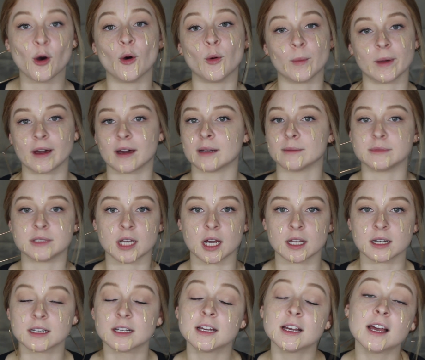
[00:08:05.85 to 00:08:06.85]
oh my god, I'm
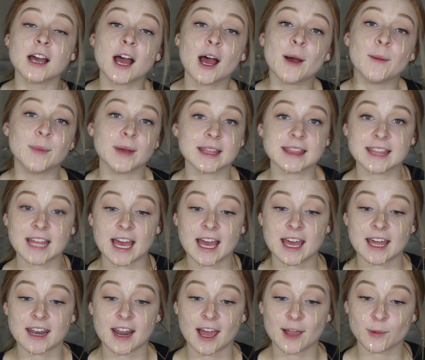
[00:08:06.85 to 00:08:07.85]
done. But
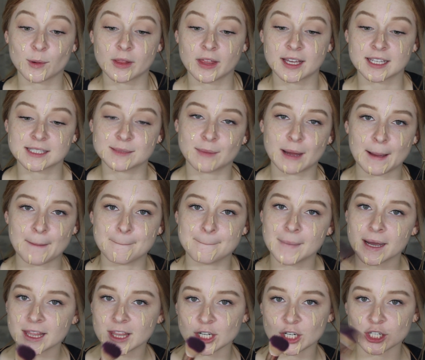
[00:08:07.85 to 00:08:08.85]
then I realized my
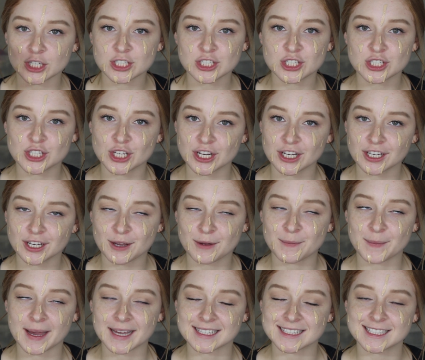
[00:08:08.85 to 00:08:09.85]
mother took
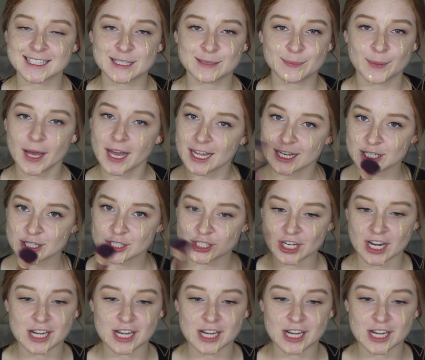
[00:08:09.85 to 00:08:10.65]
my sponge,